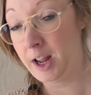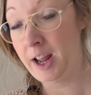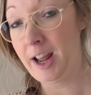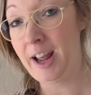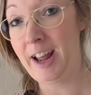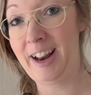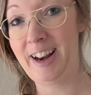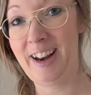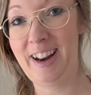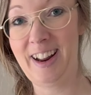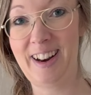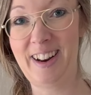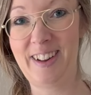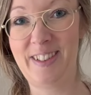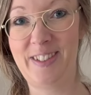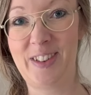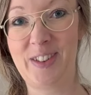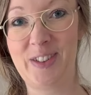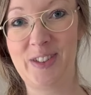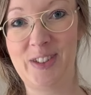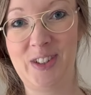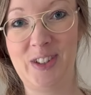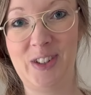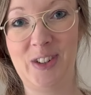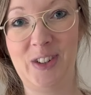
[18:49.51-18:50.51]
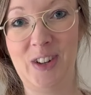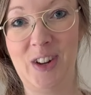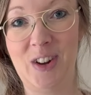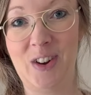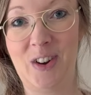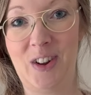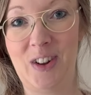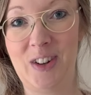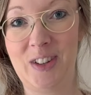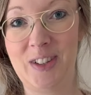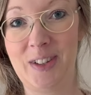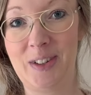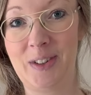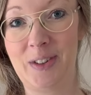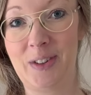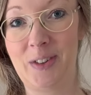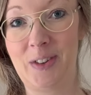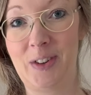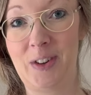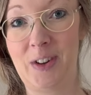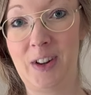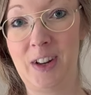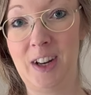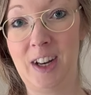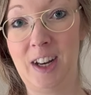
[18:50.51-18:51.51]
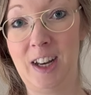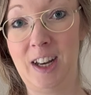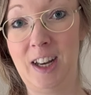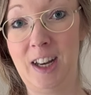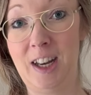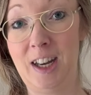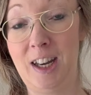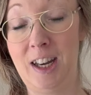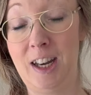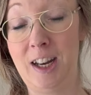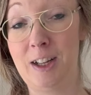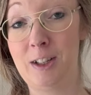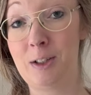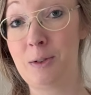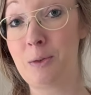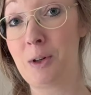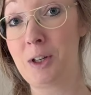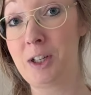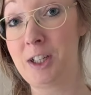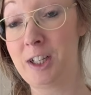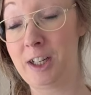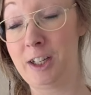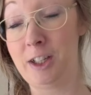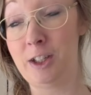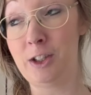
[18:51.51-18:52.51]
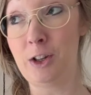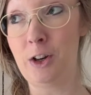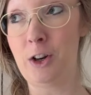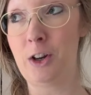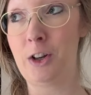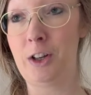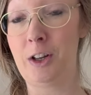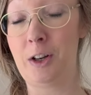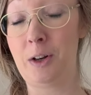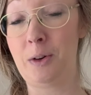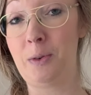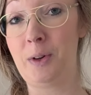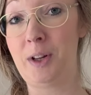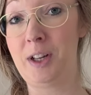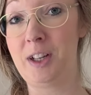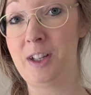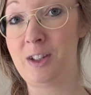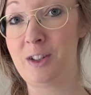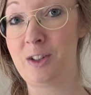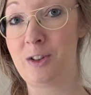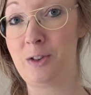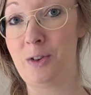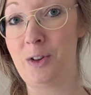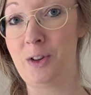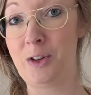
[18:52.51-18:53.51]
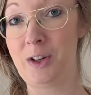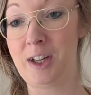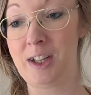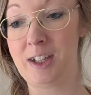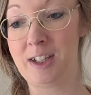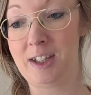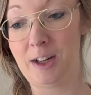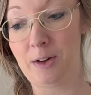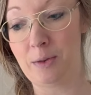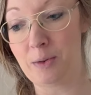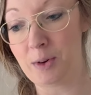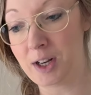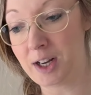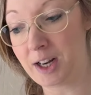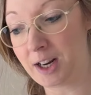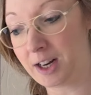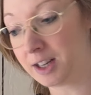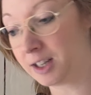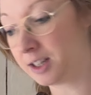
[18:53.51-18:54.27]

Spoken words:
and then I'm going to show you also the swatch I started with, so you can see what that